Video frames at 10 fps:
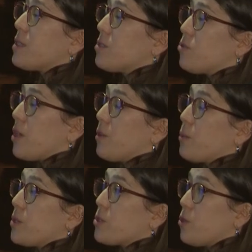is driving
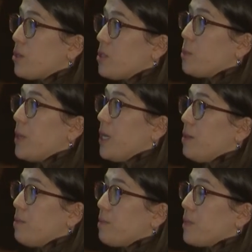with a certain speed.
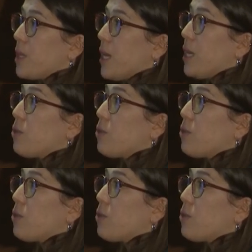In